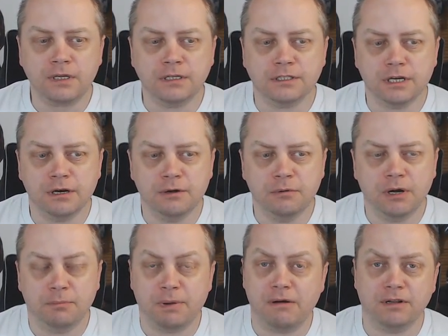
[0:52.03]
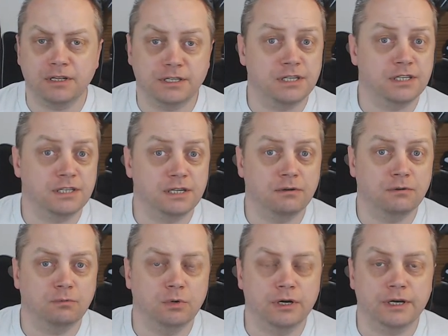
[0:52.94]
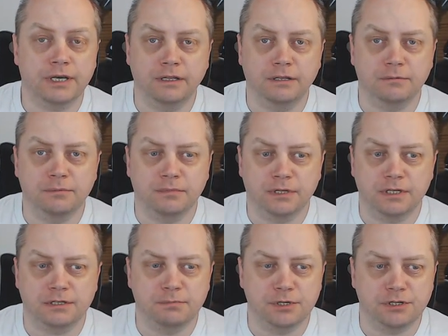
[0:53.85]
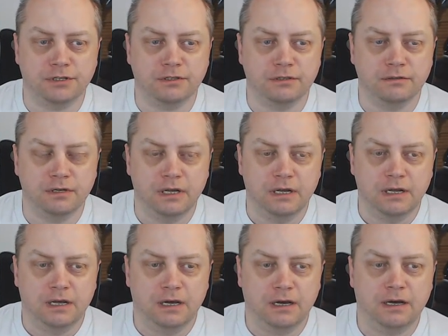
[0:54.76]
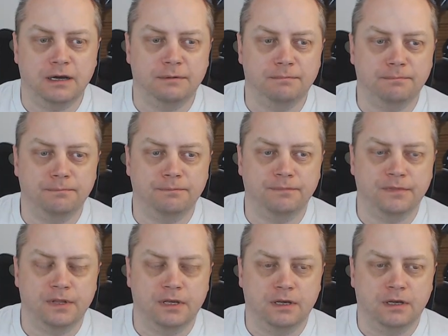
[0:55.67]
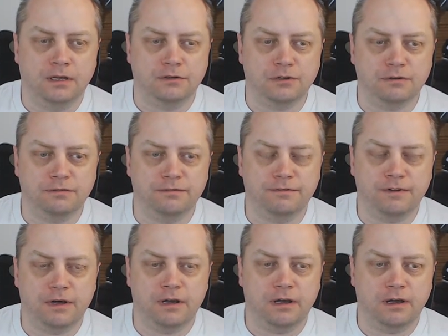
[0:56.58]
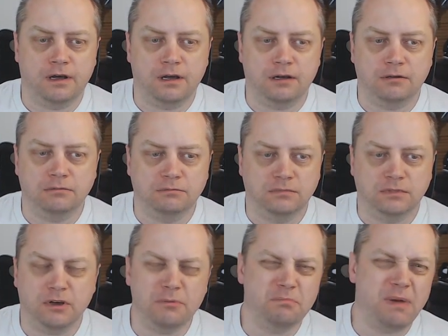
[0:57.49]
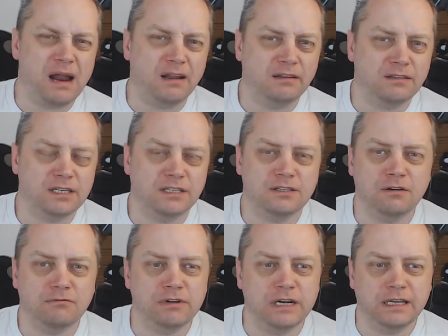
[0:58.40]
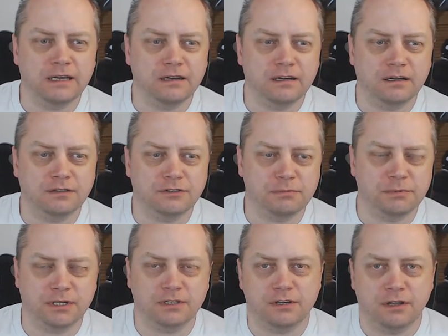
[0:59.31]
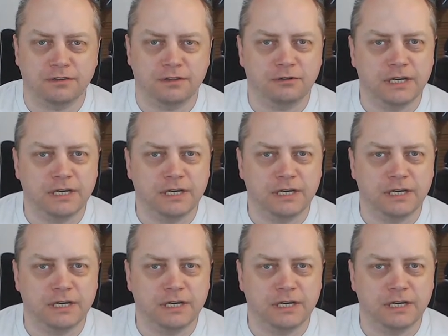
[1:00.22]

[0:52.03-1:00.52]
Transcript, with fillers: So uh, apparently this is still working. The, this mission, um, sort of. Uh, not in balance. It's not really a, a, something that I think